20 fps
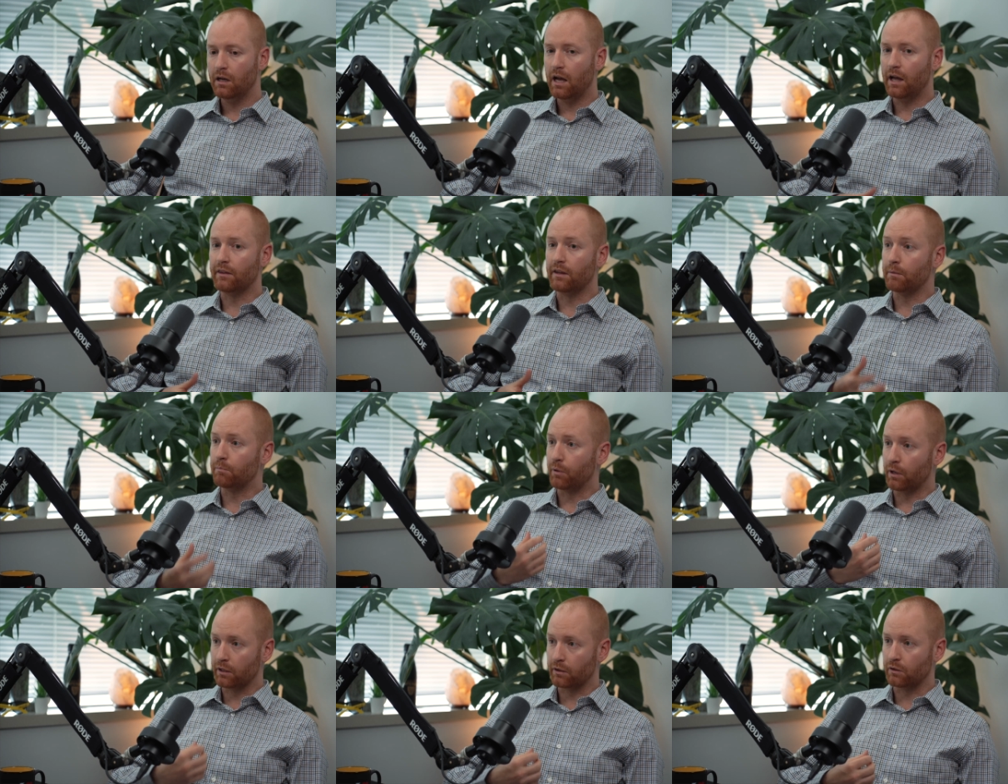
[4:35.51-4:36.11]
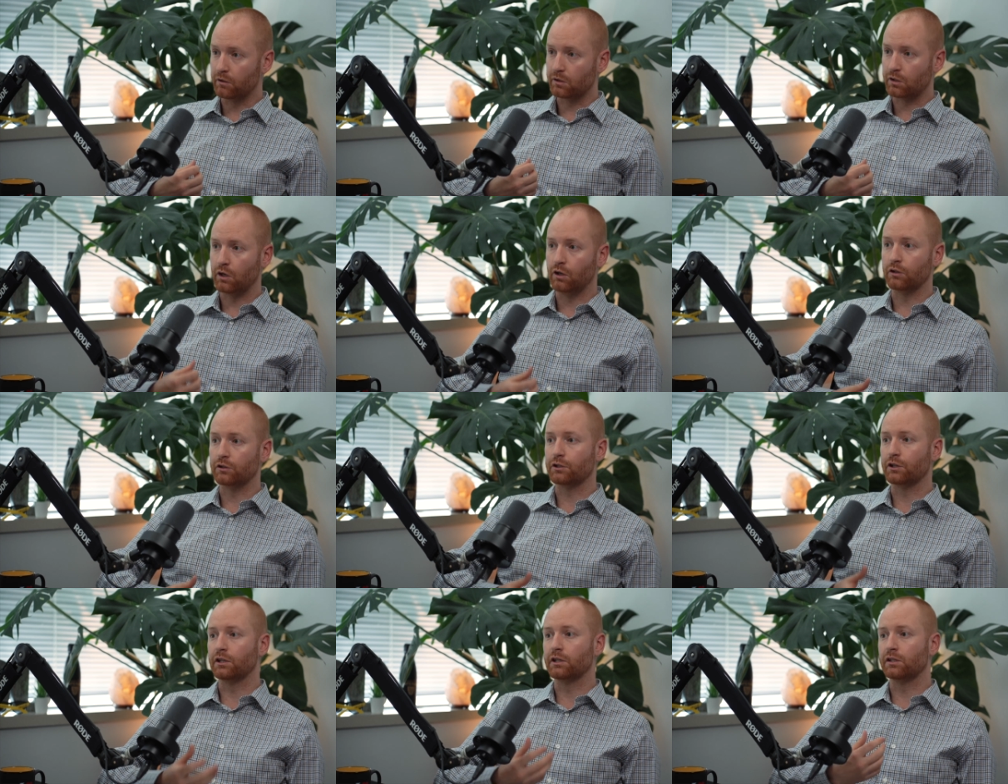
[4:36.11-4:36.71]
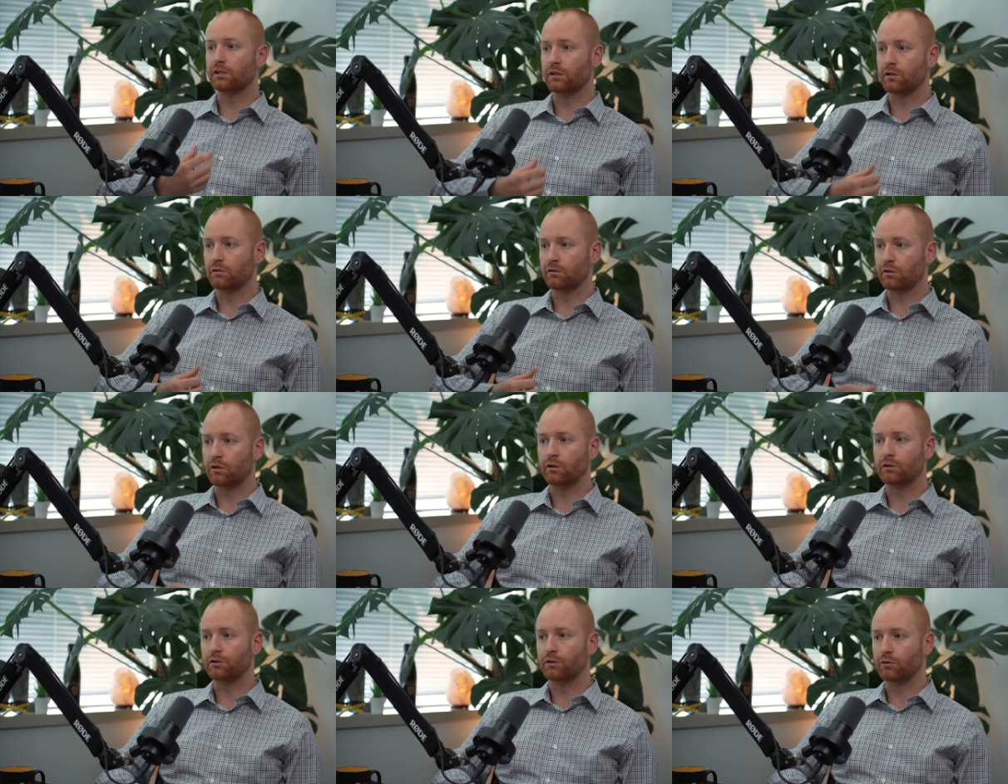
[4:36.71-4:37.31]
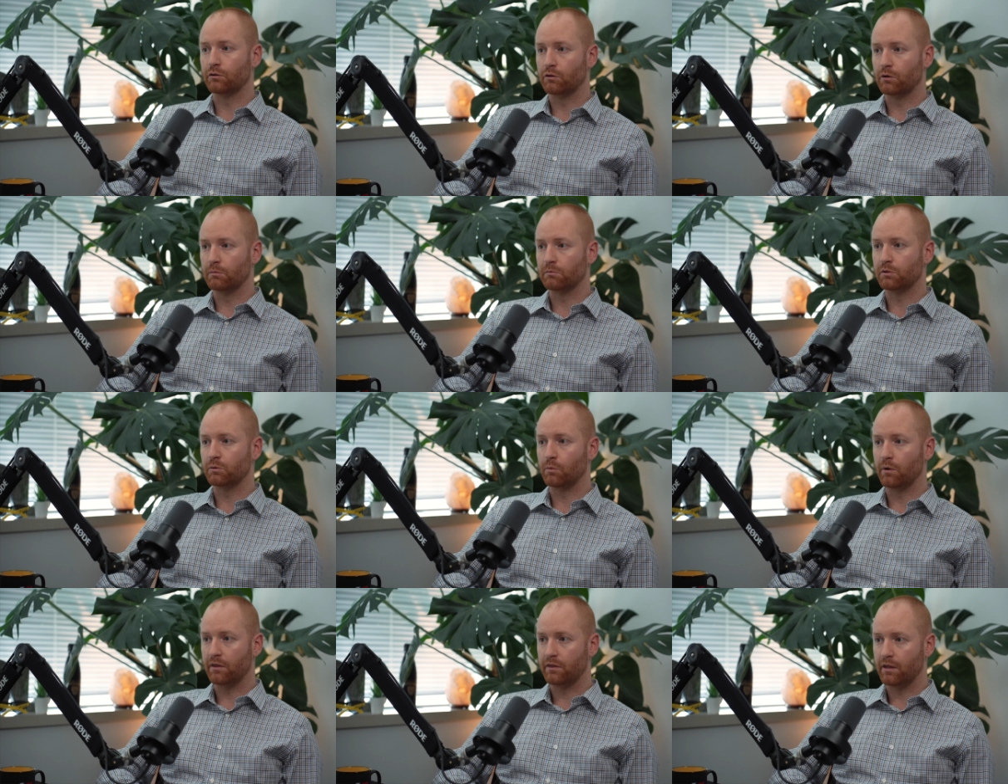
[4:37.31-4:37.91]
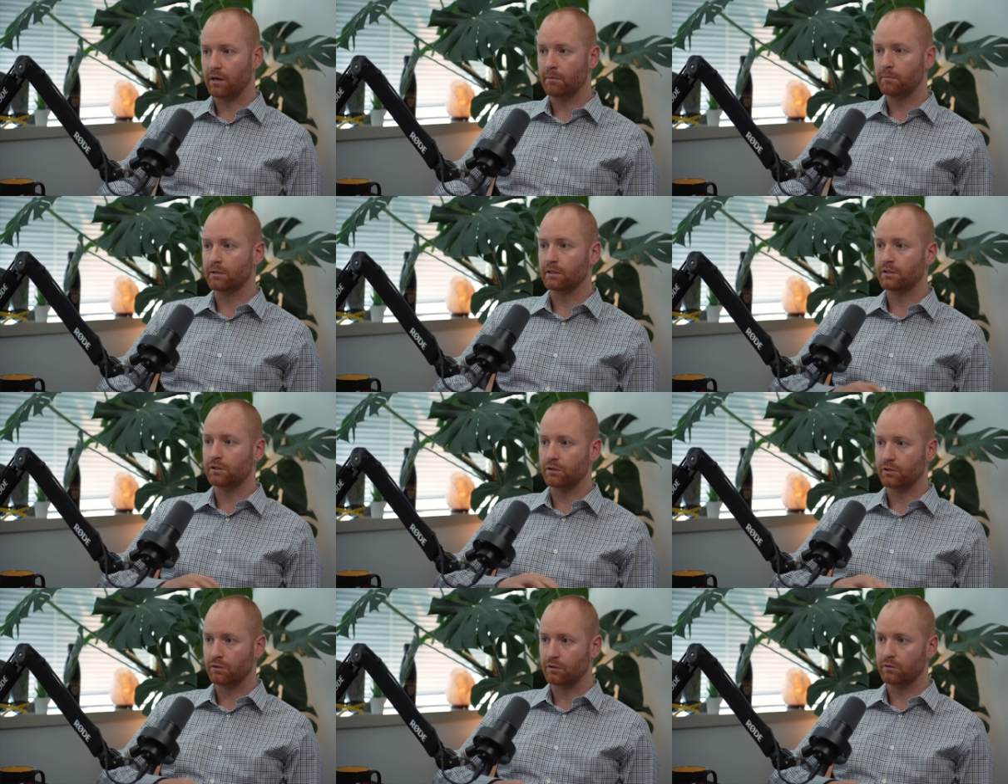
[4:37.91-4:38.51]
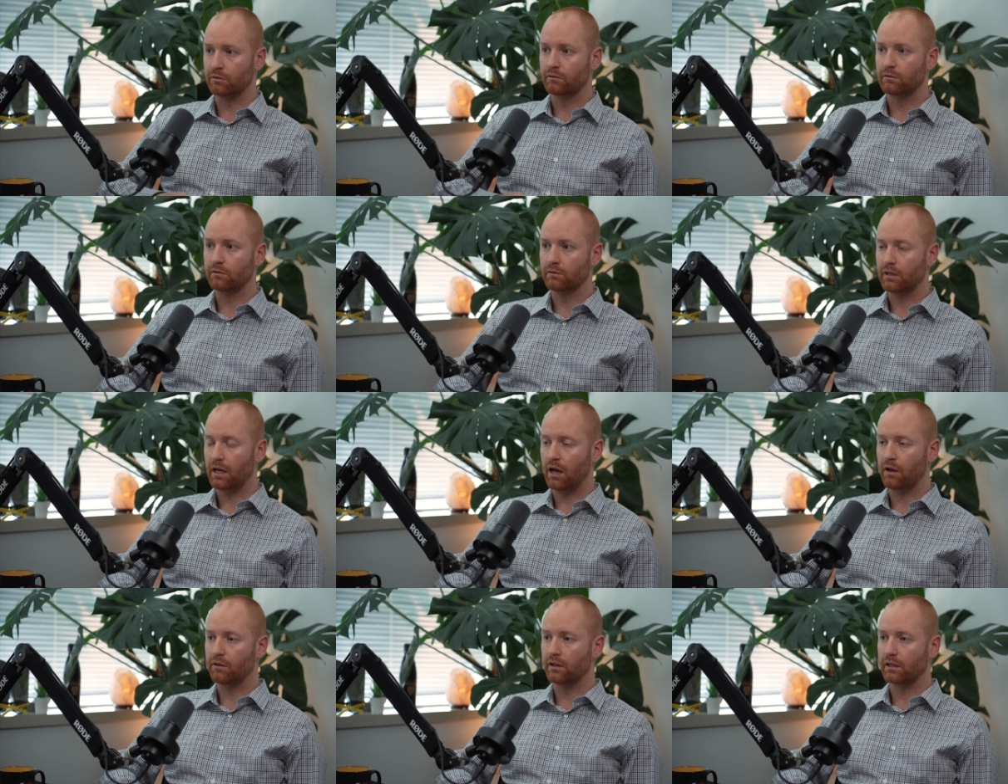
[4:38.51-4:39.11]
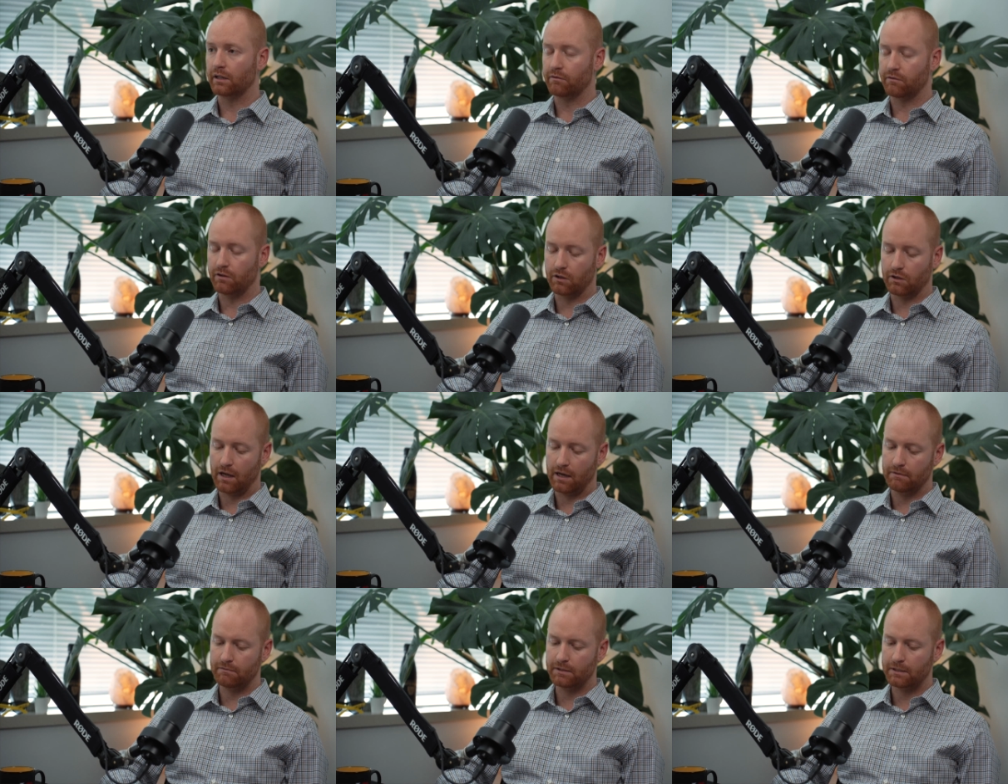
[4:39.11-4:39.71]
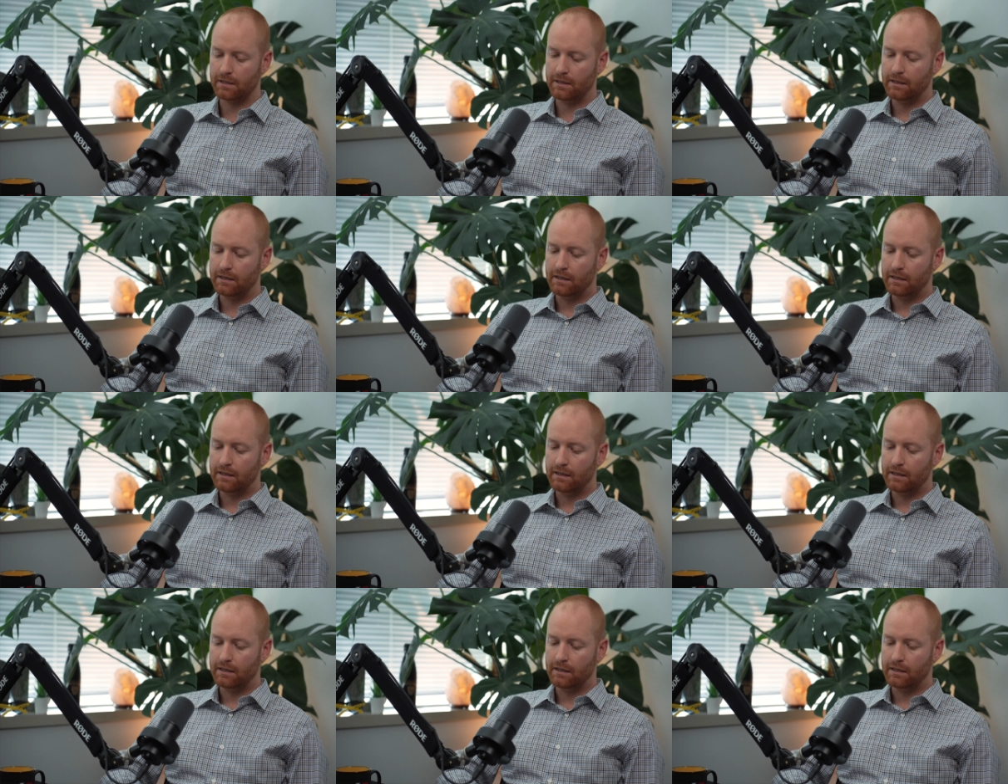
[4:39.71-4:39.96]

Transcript: And they bring those cultures and those cultural norms with them into how they live their lives.